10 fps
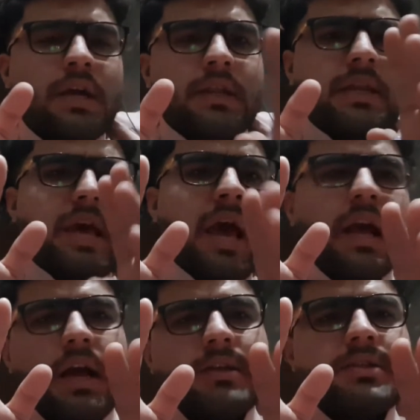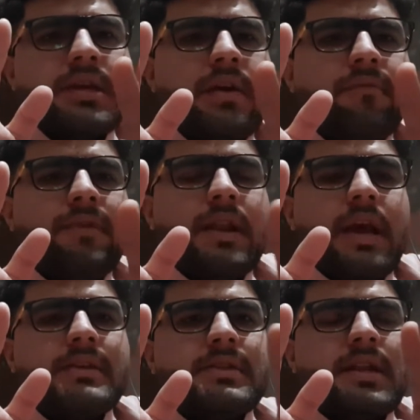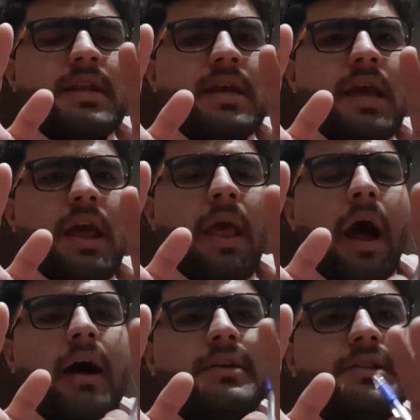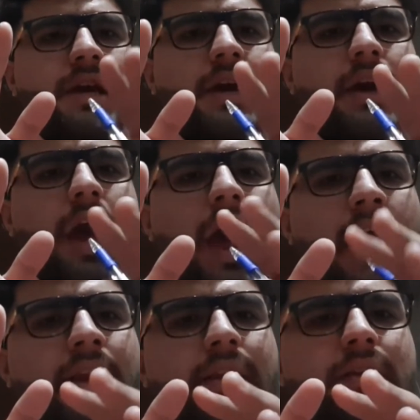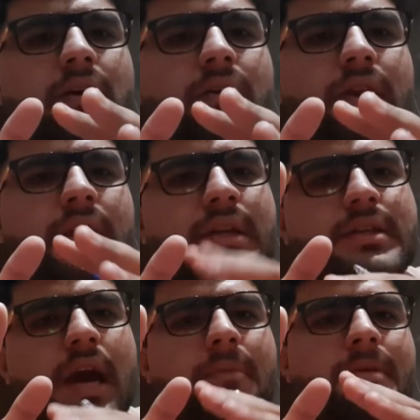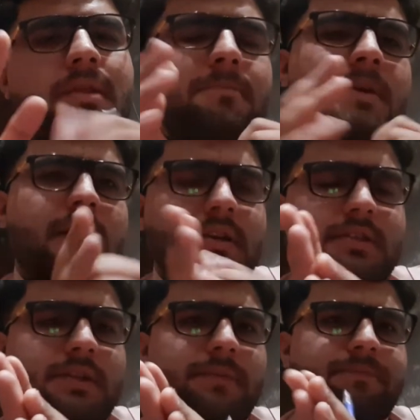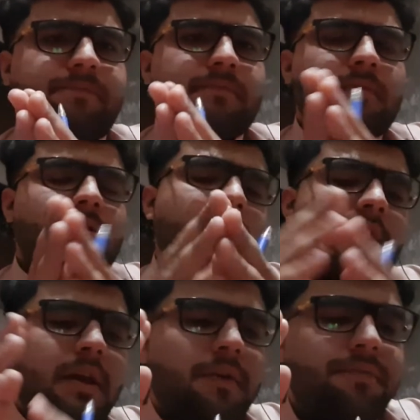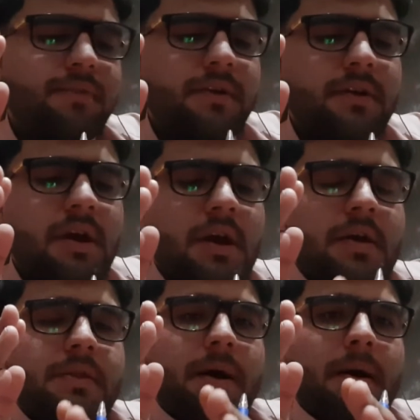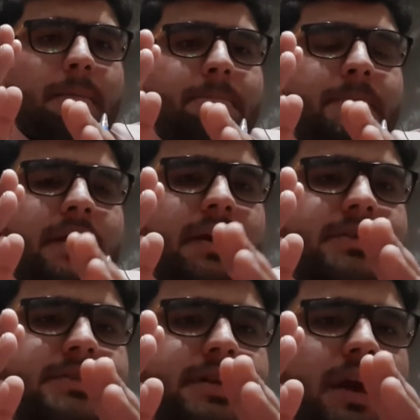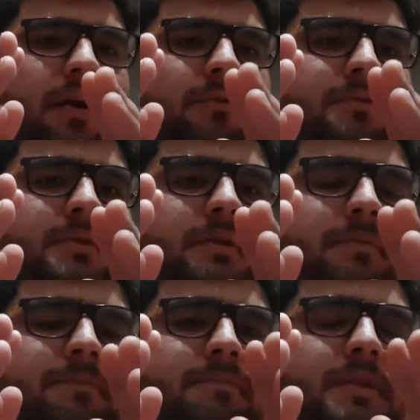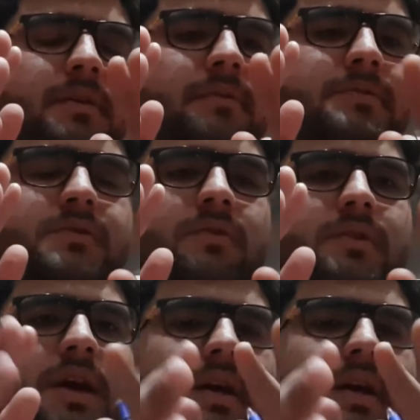then the A country will easily attack on any time in the B country. If the B country have so the